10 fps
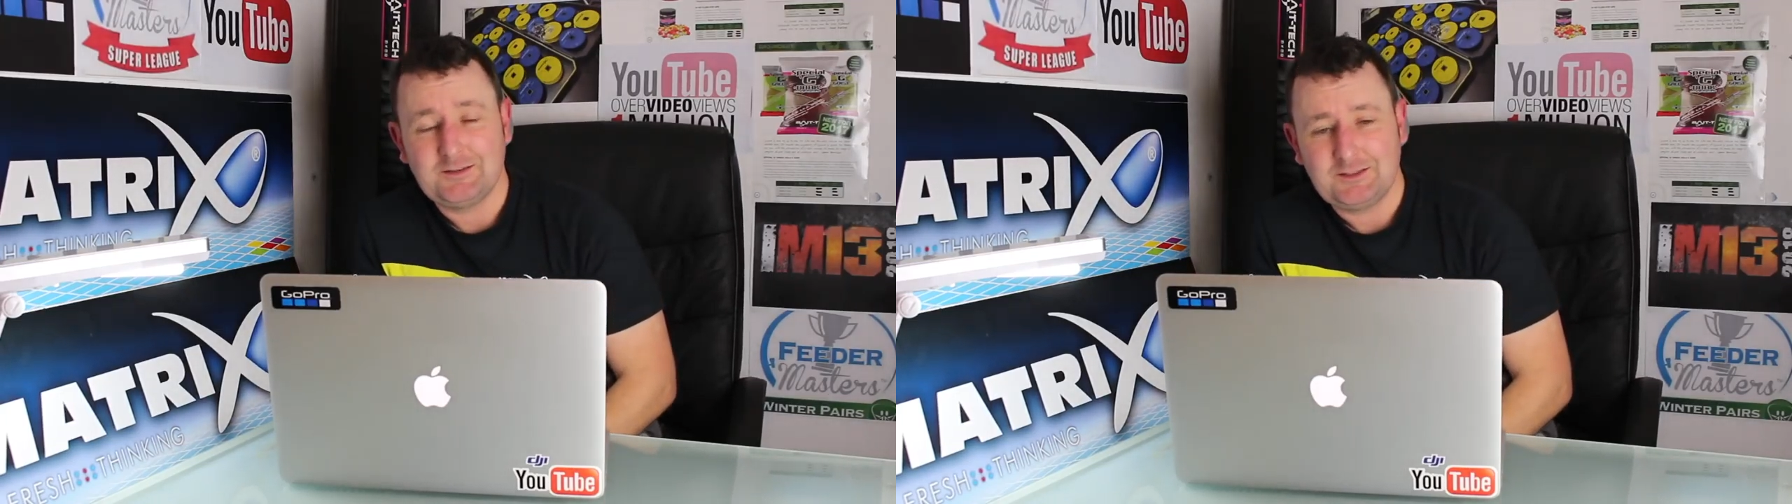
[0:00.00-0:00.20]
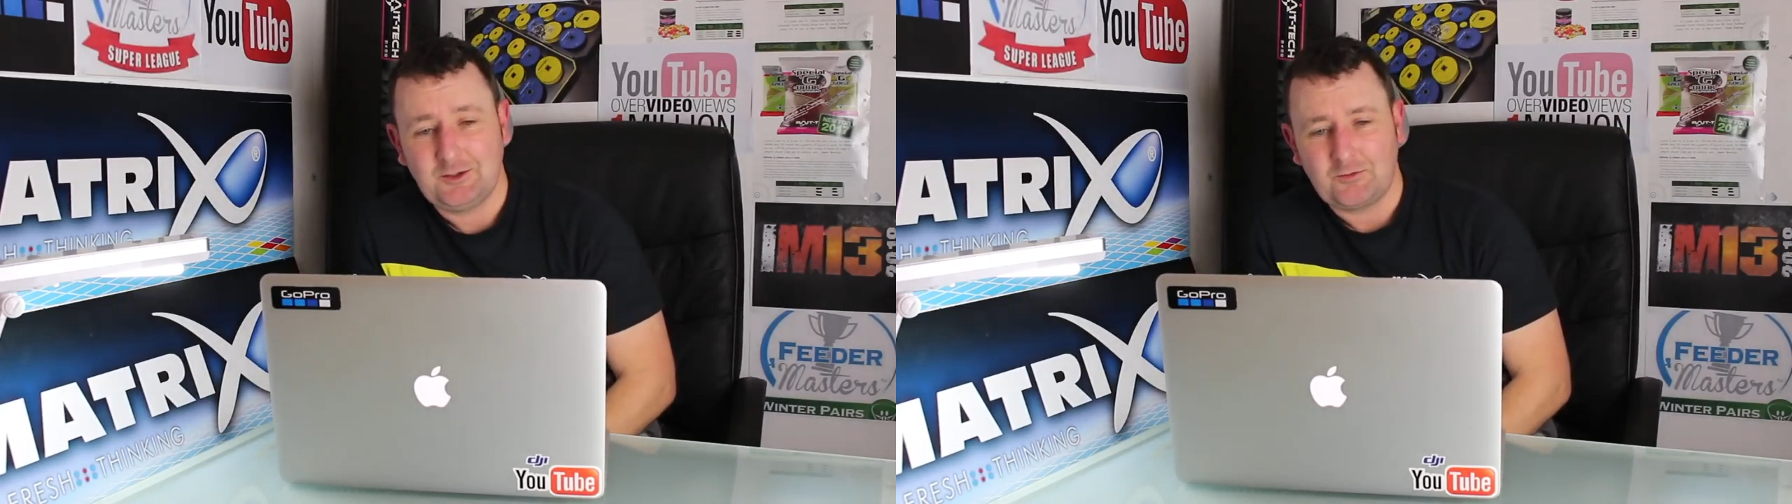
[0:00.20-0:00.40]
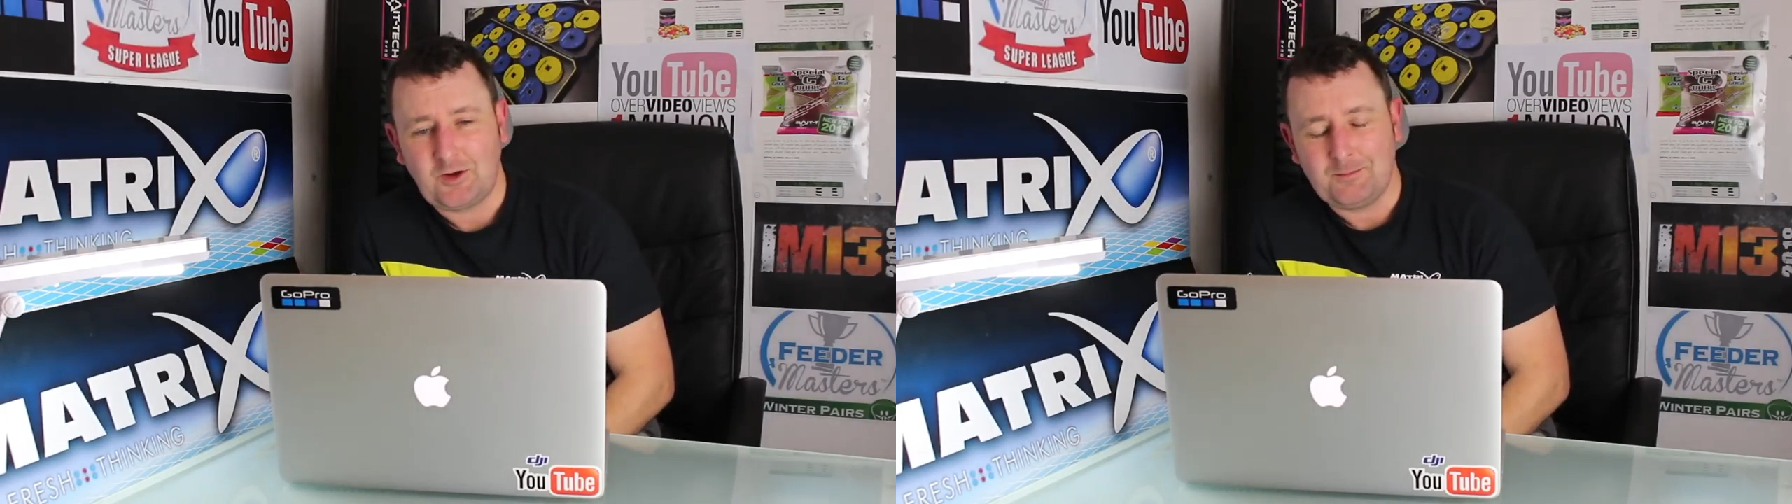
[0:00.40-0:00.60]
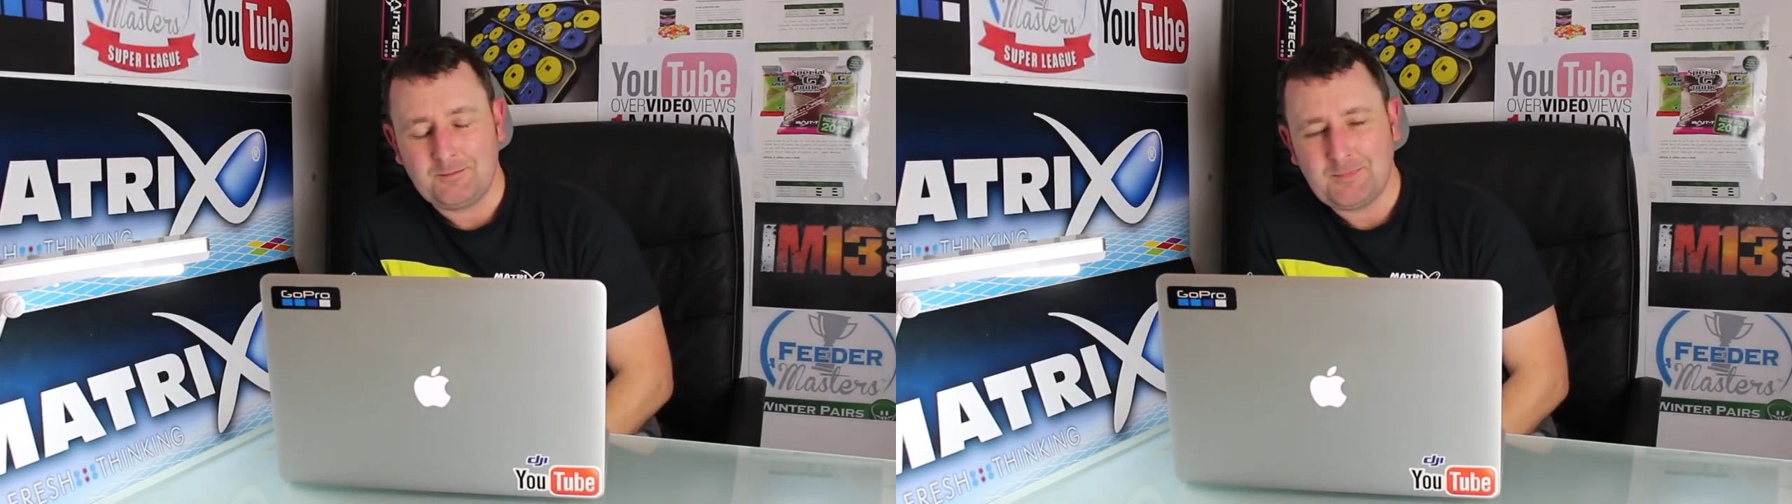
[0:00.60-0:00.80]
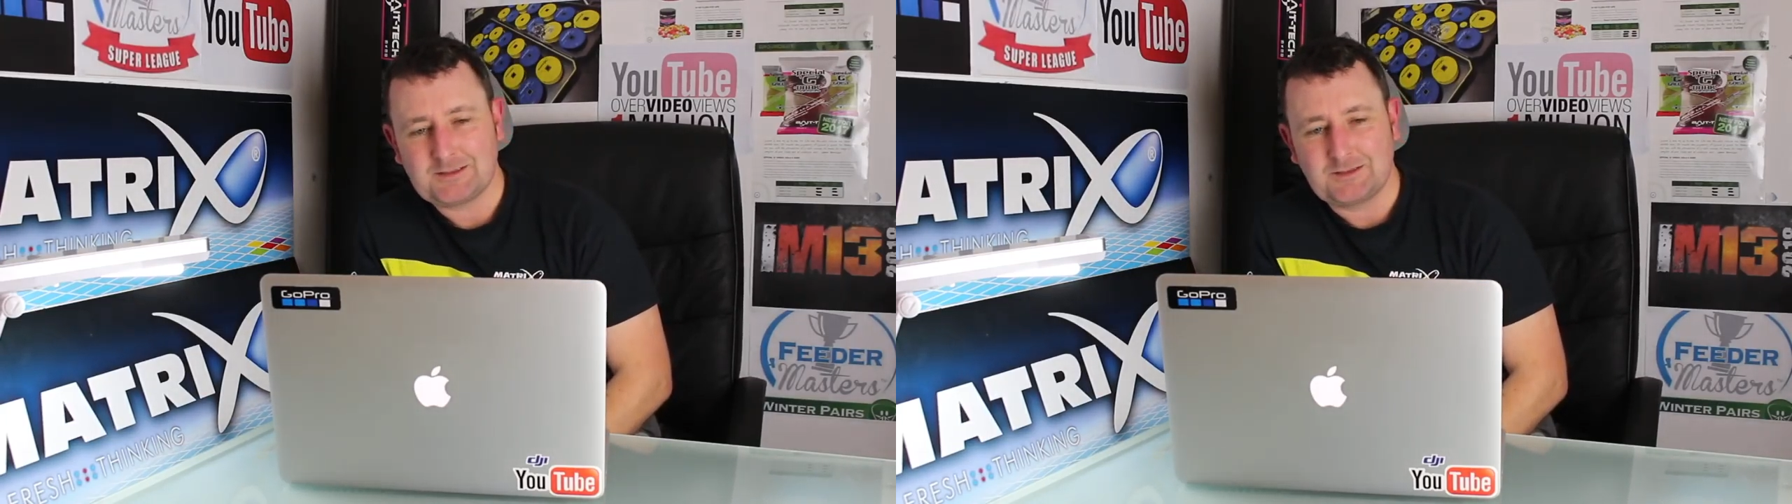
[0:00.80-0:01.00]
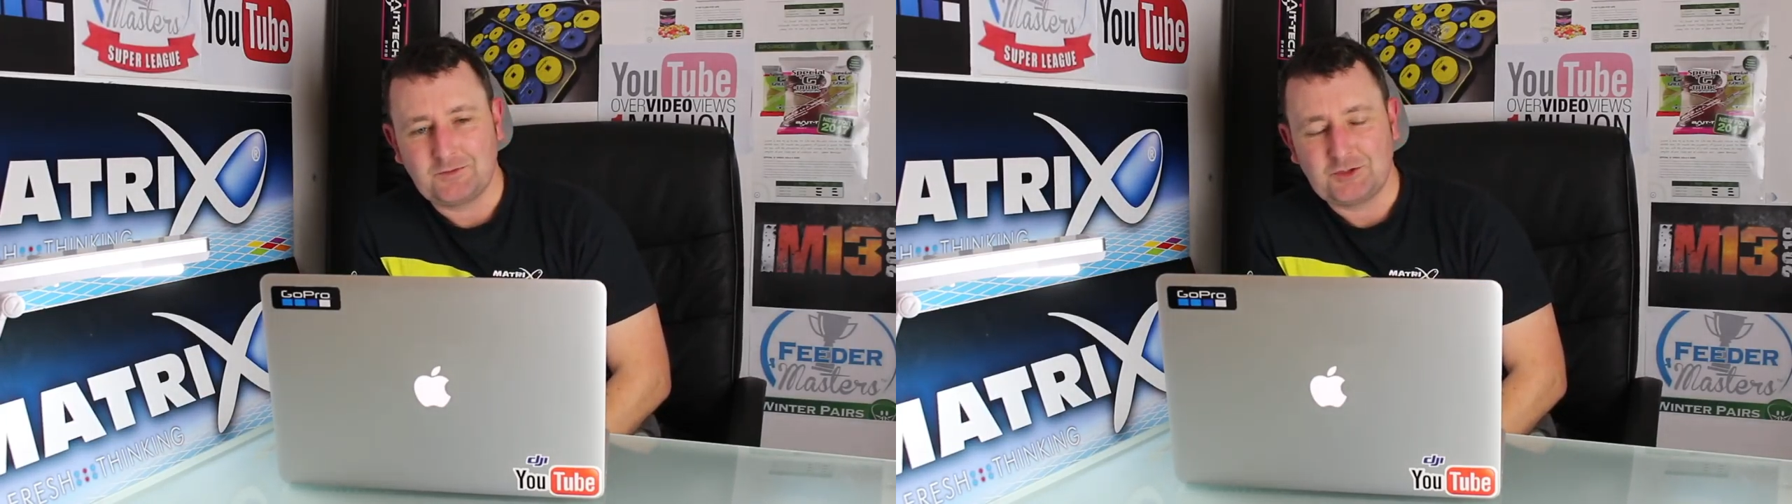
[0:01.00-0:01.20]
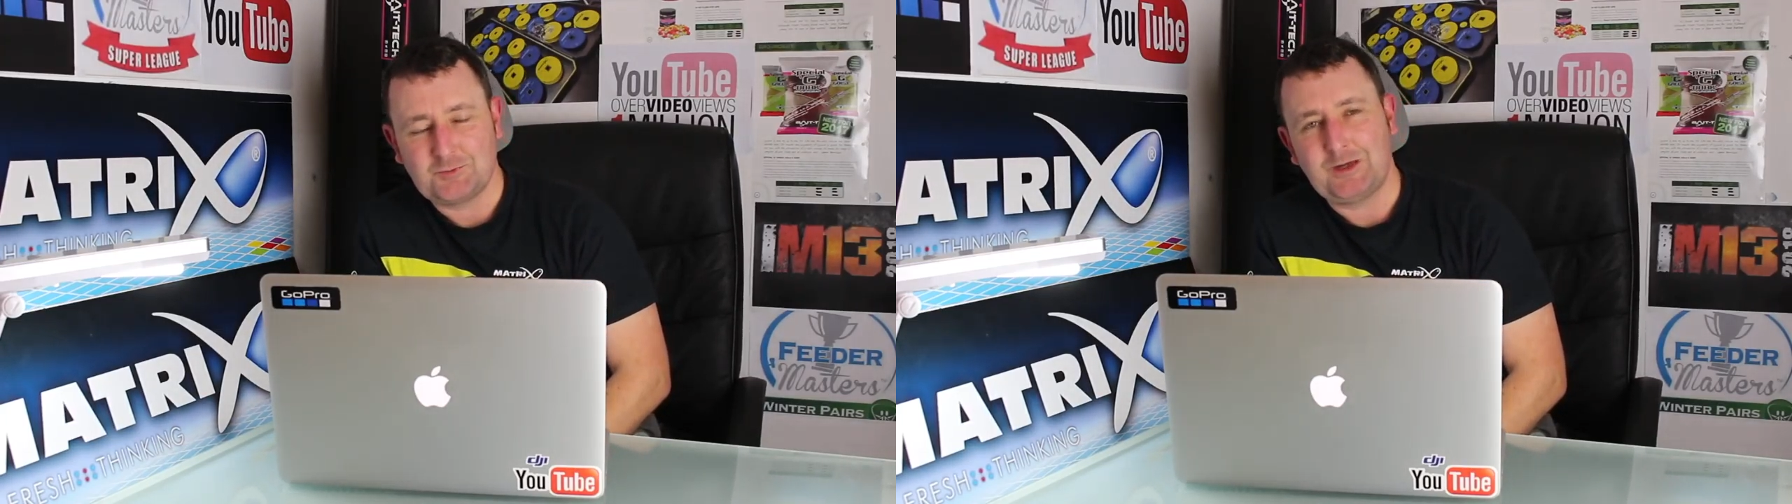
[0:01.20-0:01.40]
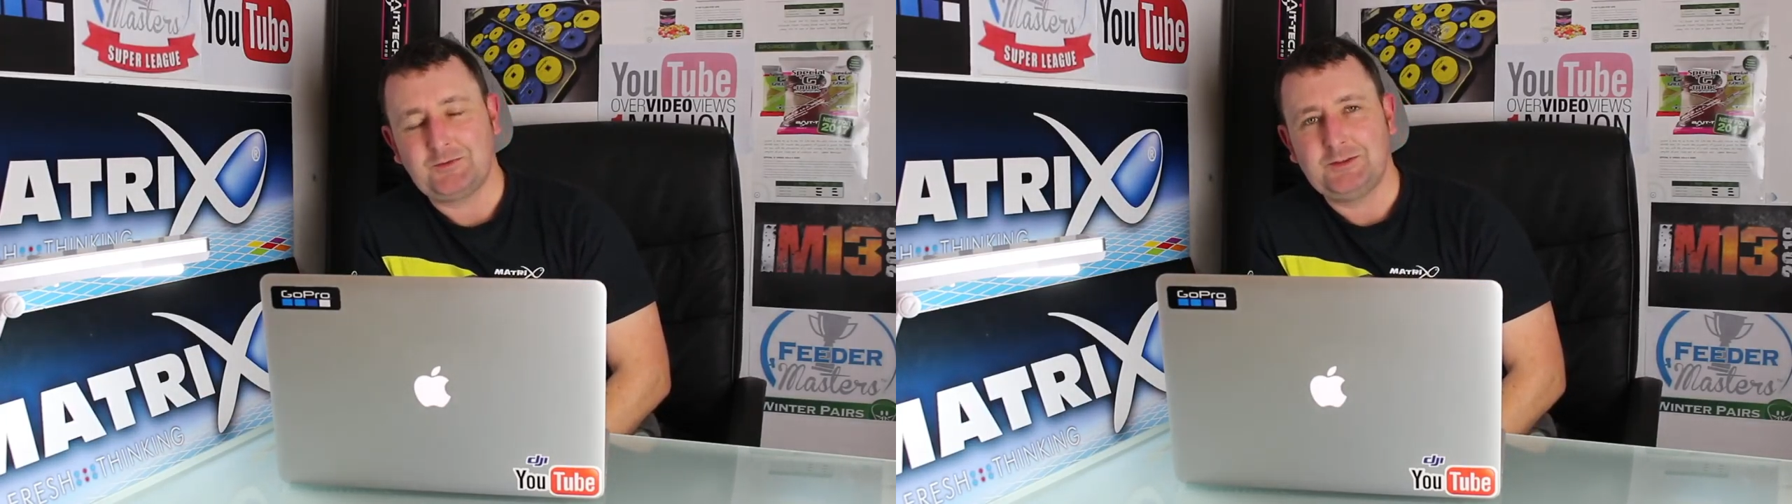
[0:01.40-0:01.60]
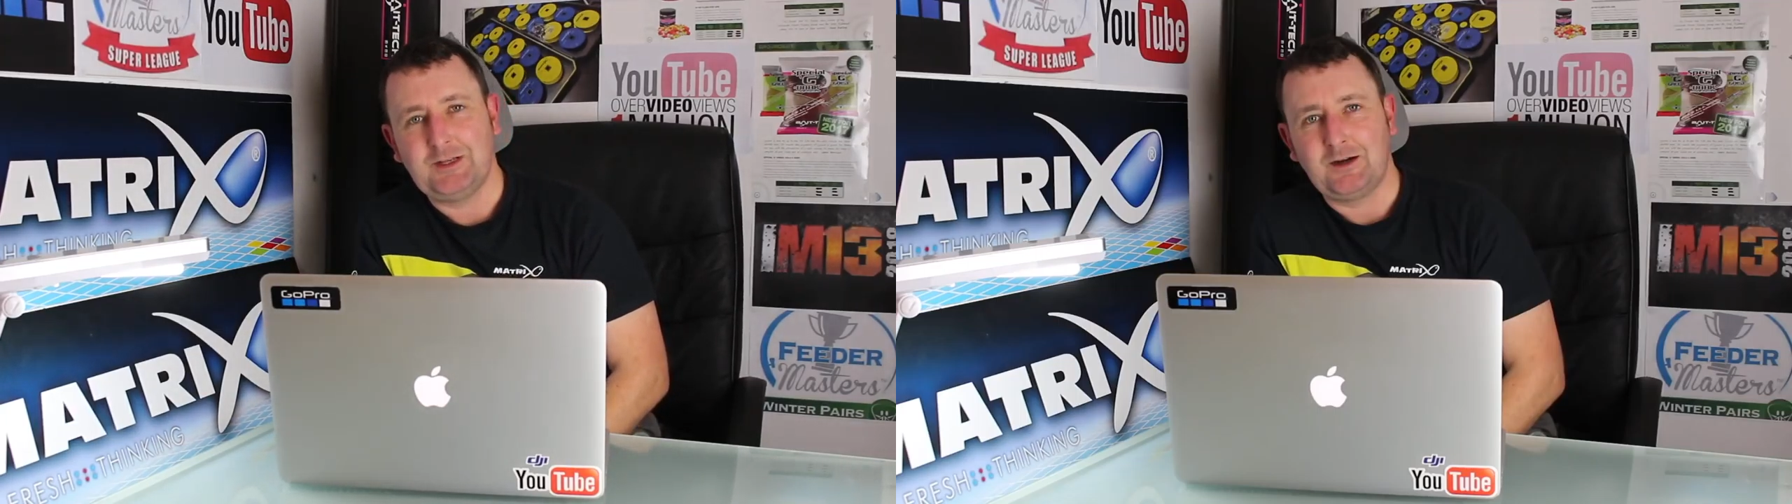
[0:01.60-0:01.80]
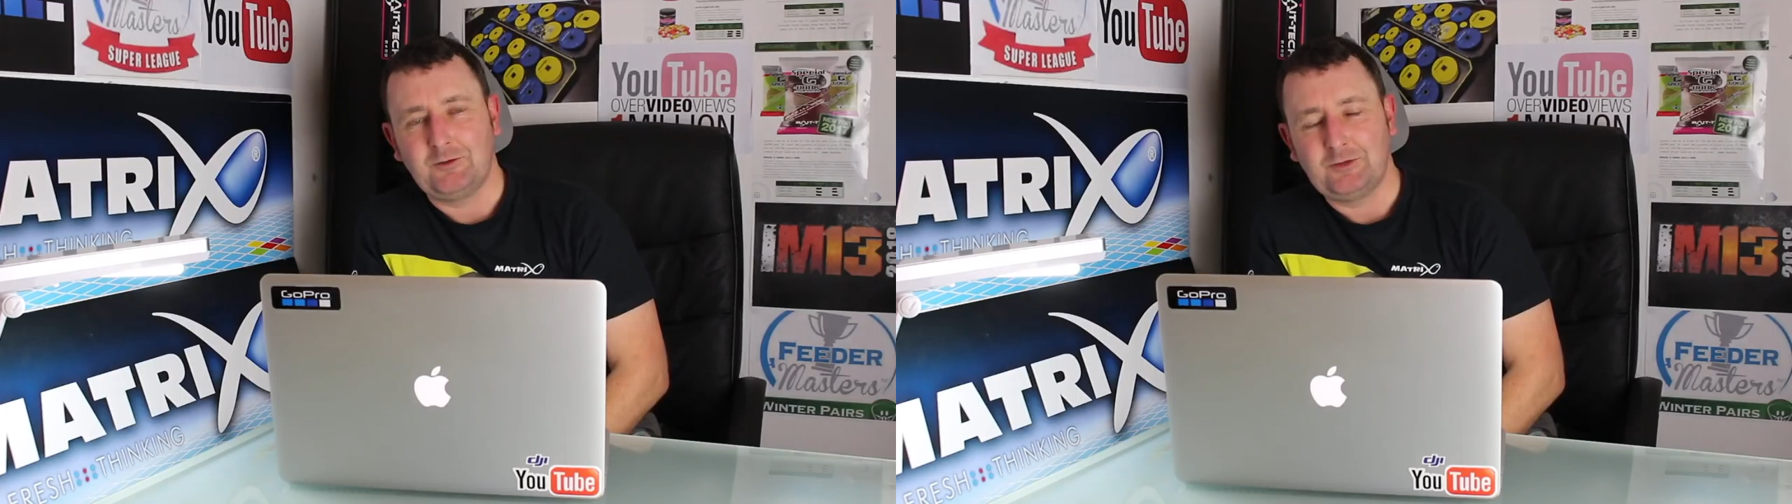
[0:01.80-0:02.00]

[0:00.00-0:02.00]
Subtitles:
You know, I've got massive respect for Darren.